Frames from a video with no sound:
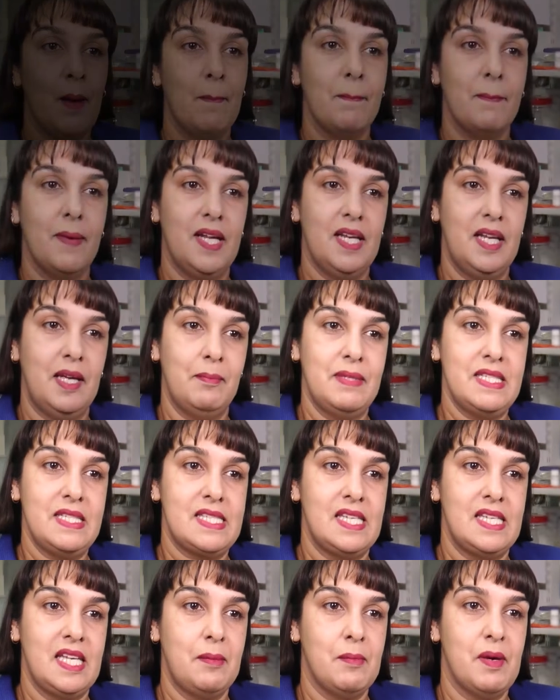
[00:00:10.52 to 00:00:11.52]
My name is
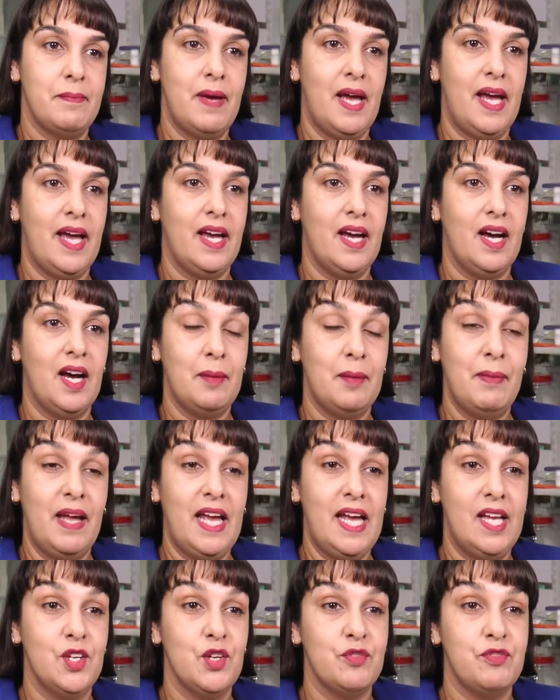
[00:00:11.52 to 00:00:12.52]
Nima Mayer. I'm
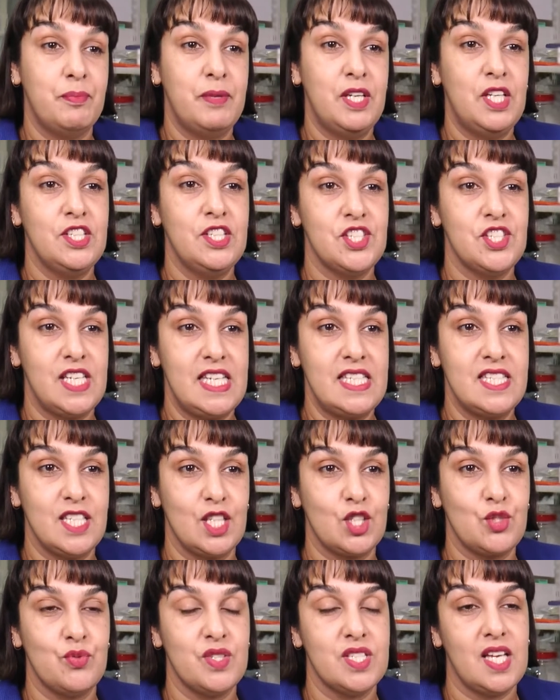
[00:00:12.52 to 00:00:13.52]
Head of
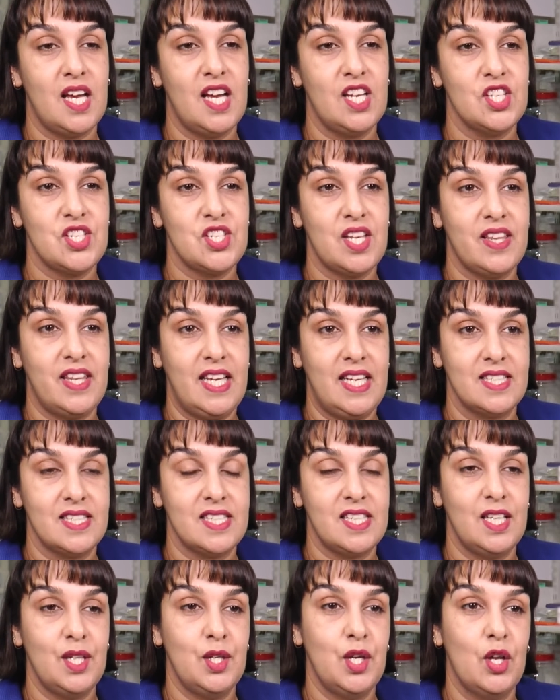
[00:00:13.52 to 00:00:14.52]
Immunogenetics Research at the
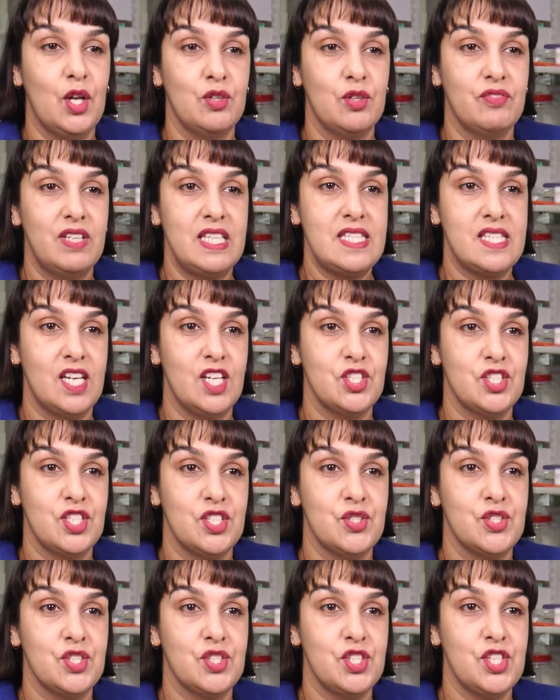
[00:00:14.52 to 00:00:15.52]
Anthony Nolan Research
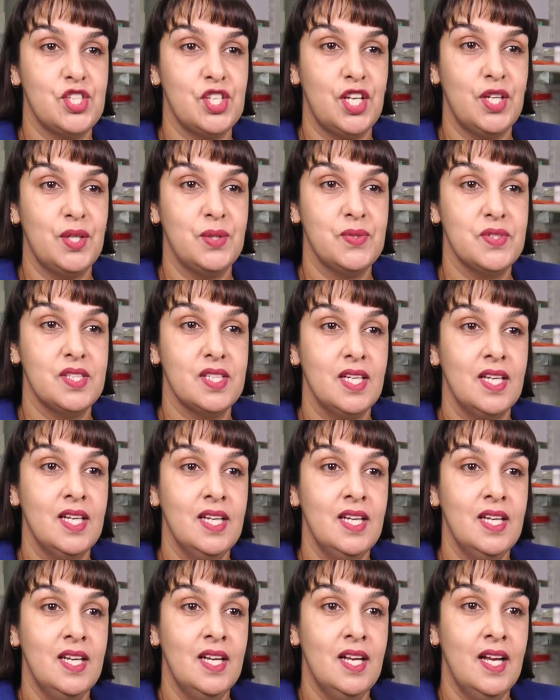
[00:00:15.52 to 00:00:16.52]
Institute.
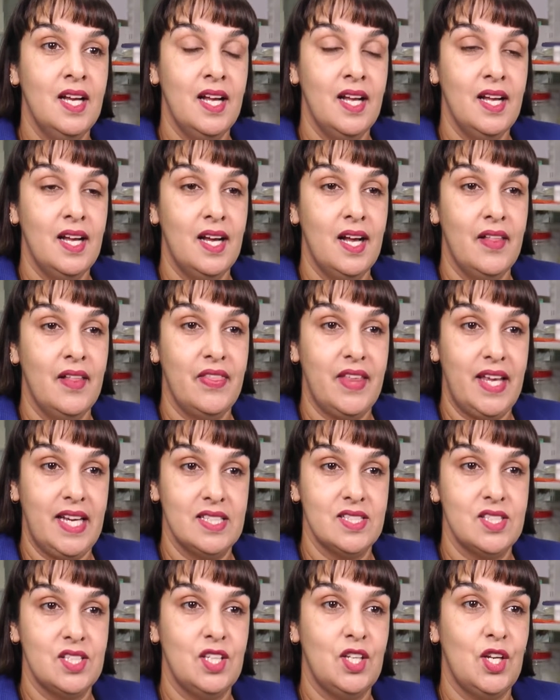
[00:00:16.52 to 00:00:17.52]
The
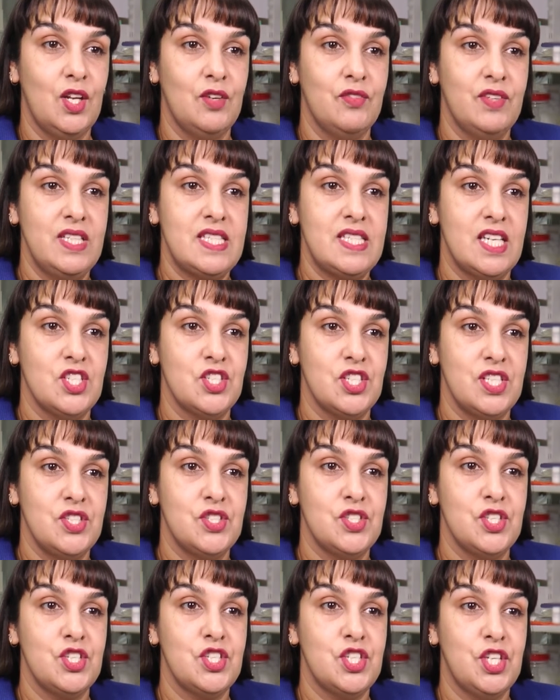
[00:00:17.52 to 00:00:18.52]
Anthony Nolan Research
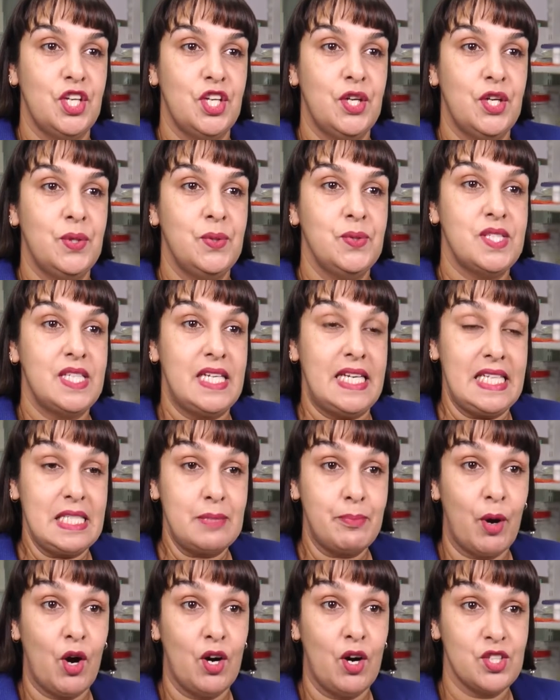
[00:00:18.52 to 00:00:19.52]
Institute is
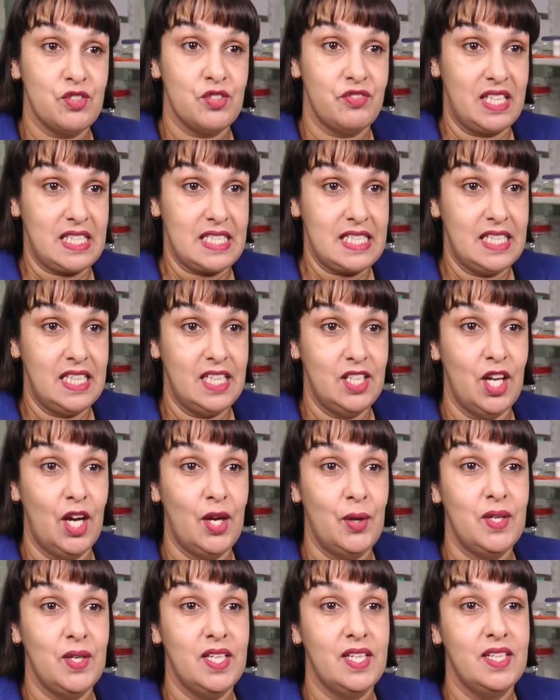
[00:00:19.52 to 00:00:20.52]
part of Anthony
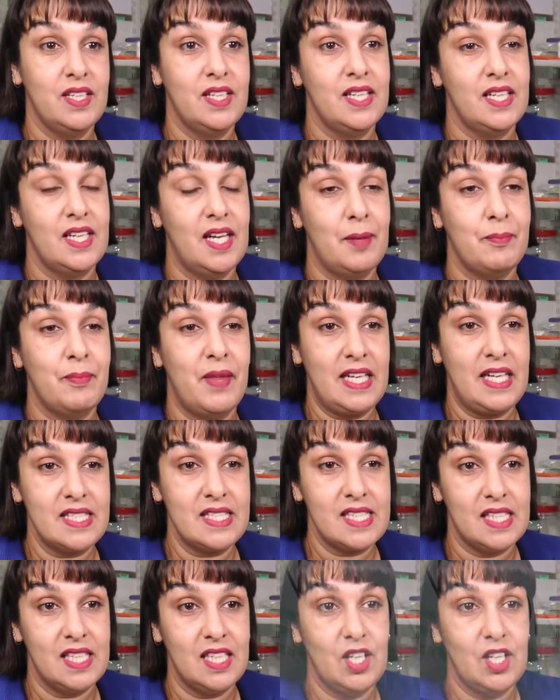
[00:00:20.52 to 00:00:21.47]
Nolan. Anthony